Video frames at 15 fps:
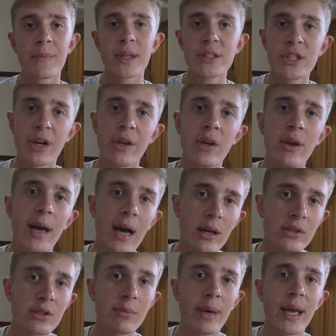showing you how
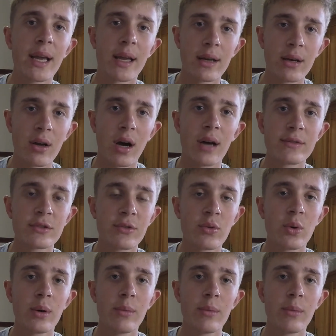to make knives for a